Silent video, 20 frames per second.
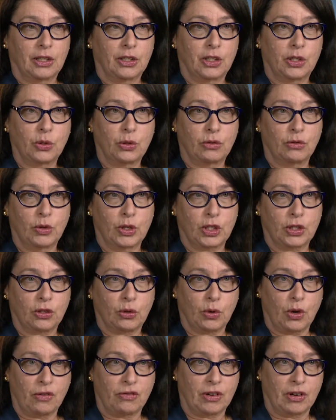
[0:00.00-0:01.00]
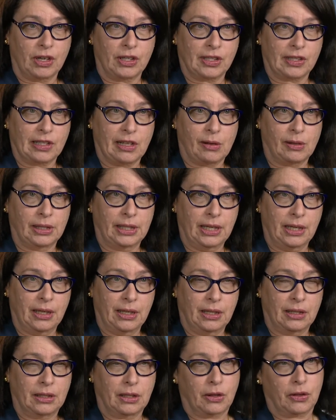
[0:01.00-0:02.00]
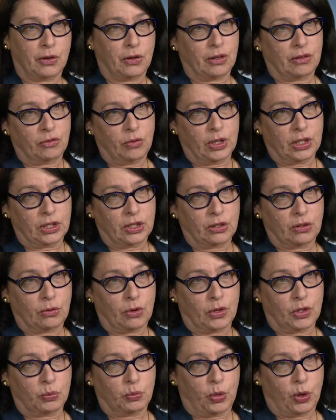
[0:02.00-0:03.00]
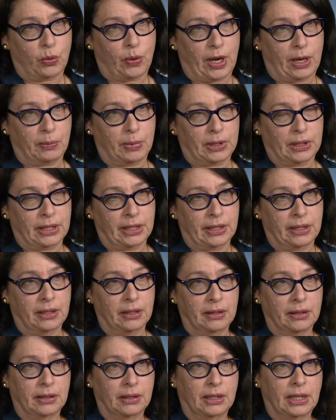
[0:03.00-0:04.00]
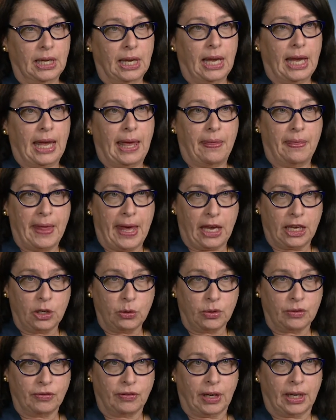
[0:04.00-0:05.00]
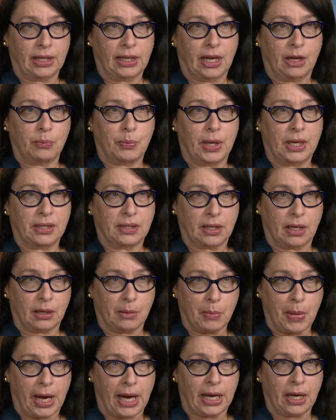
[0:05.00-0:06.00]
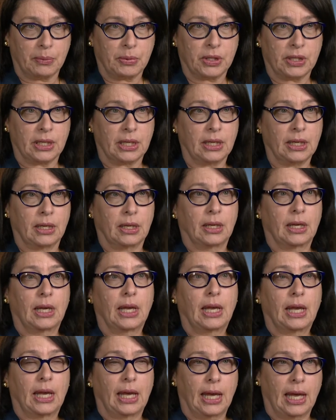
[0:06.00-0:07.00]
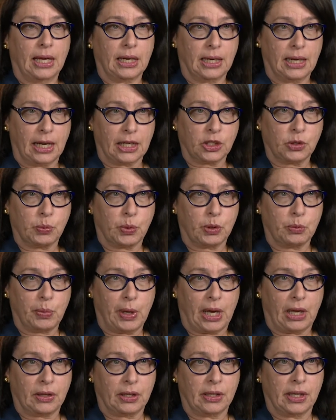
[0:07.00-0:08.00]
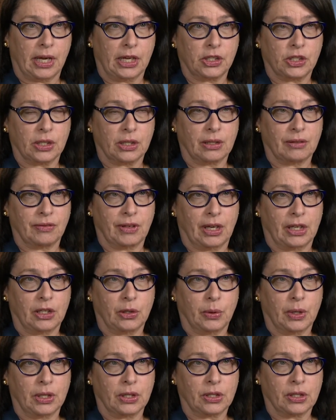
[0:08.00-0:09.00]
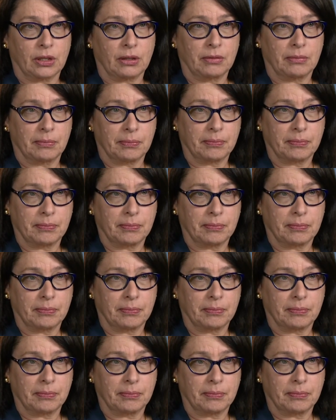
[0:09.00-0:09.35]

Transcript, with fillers: two of which grow very slowly, a third of which grows more rapidly. And that you would find out based on a biopsy and an expert pathologic evaluation